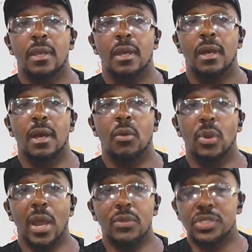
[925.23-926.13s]
Uh,
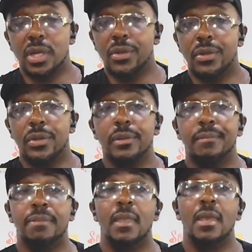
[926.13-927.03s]
when I was younger,
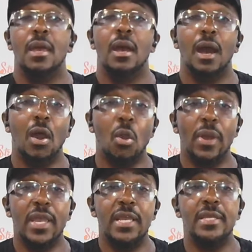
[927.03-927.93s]
I
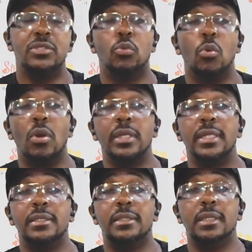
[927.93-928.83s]
always
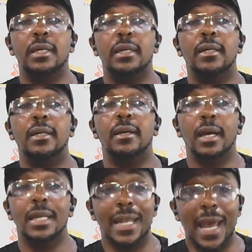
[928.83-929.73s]
wanted uh,
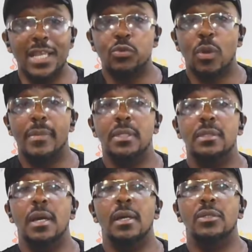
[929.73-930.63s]
a nice
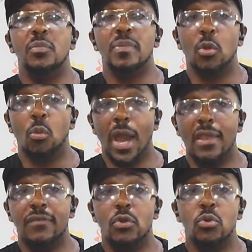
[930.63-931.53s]
woman uh, to be a
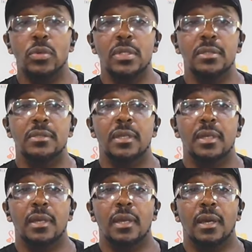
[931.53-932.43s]
wife who was
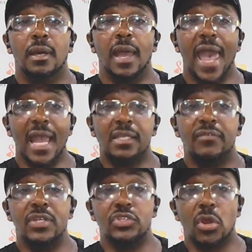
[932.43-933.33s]
uh,
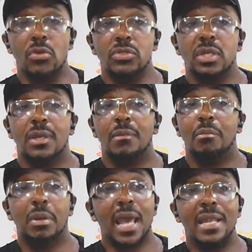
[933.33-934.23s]
active in church,
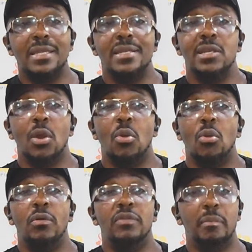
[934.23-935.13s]
but I didn't
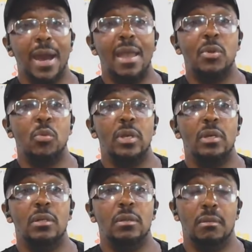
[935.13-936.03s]
know the Bible
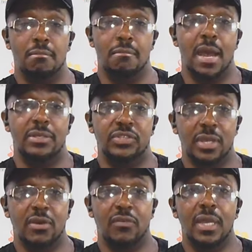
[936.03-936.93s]
well
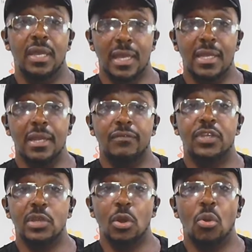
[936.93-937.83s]
myself enough
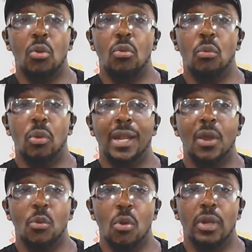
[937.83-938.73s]
to know what I
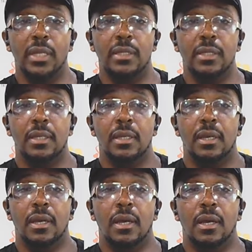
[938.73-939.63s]
wanted
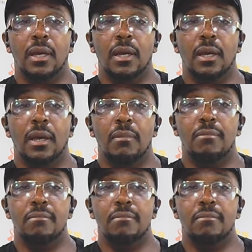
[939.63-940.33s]
uh,